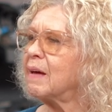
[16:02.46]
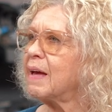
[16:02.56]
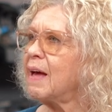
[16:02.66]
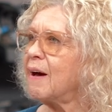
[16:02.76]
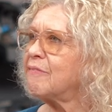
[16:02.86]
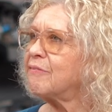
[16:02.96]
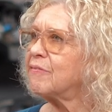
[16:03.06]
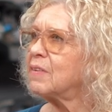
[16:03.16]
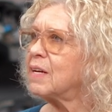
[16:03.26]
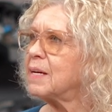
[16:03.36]
I have
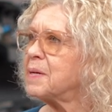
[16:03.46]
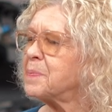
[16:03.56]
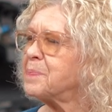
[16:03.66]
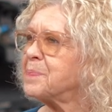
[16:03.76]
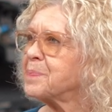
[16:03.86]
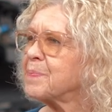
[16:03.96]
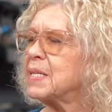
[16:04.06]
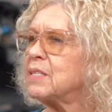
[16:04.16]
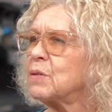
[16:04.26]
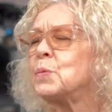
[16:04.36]
um,
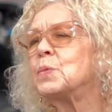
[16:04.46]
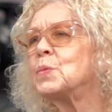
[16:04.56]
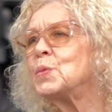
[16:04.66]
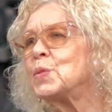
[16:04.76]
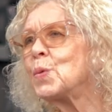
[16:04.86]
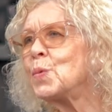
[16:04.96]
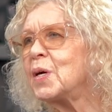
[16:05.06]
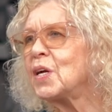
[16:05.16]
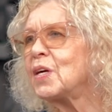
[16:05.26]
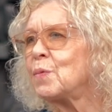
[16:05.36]
so so
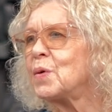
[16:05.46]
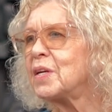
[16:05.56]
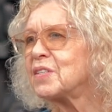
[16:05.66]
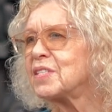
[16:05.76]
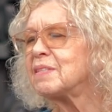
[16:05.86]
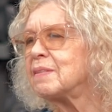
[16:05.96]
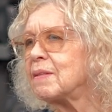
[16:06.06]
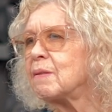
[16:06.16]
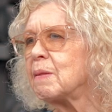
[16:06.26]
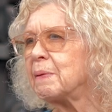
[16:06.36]
what what are
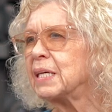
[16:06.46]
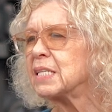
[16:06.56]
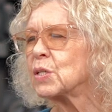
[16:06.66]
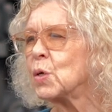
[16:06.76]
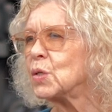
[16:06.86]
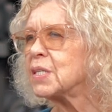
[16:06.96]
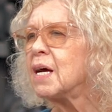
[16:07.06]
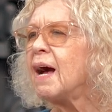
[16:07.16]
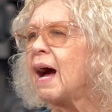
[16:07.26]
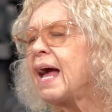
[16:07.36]
the biggest goals?
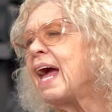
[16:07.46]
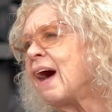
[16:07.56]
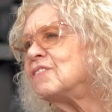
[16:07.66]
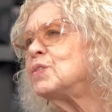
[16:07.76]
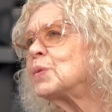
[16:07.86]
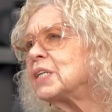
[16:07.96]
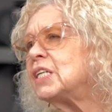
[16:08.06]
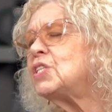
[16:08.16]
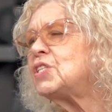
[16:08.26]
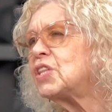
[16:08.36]
I haven't
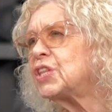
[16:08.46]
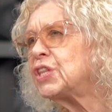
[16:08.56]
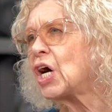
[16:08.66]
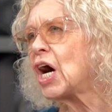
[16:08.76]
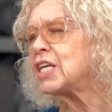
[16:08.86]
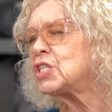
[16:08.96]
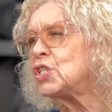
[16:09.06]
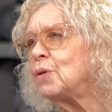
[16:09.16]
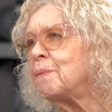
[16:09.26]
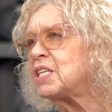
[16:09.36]
really thought
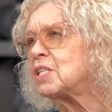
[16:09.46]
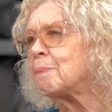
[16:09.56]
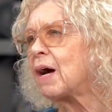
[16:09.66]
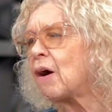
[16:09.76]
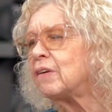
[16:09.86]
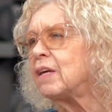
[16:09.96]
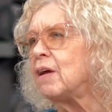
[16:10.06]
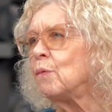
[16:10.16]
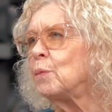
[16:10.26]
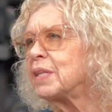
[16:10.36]
too much about
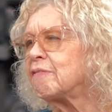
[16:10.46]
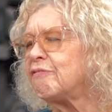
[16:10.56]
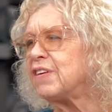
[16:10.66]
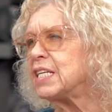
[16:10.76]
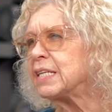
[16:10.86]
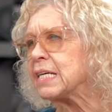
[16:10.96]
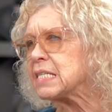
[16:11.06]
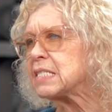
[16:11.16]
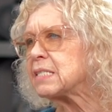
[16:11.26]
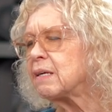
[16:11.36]
with
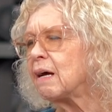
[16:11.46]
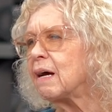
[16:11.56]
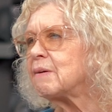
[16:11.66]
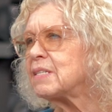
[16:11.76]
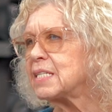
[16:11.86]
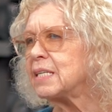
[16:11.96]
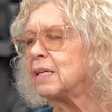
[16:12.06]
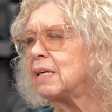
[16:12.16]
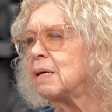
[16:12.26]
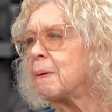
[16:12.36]
fitness. I was
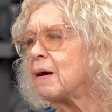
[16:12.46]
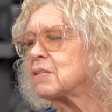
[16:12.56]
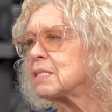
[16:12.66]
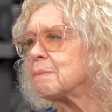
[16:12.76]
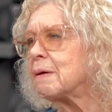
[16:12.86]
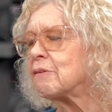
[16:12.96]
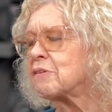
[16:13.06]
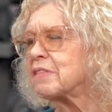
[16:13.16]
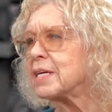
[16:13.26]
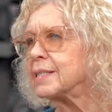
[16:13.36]
thinking about some
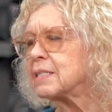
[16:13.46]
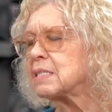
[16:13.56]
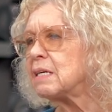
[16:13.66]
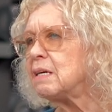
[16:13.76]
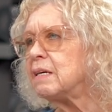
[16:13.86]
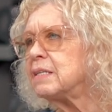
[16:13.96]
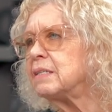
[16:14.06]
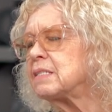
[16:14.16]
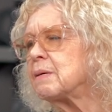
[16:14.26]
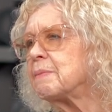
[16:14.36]
other things
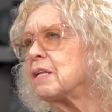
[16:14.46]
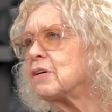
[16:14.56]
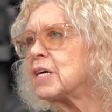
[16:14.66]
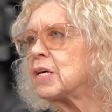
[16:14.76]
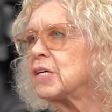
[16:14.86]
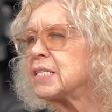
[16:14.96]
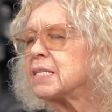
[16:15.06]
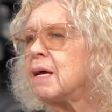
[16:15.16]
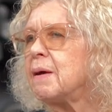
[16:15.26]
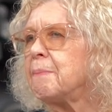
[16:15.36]
in some other areas
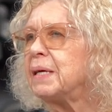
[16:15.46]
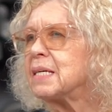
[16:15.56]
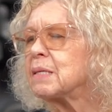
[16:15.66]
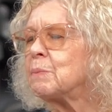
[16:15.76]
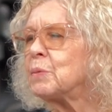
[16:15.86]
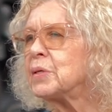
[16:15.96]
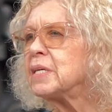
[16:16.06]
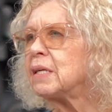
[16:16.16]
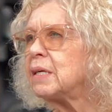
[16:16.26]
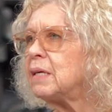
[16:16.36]
because I'm
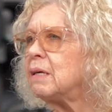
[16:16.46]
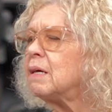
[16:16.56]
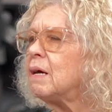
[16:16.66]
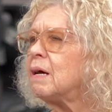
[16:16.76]
really,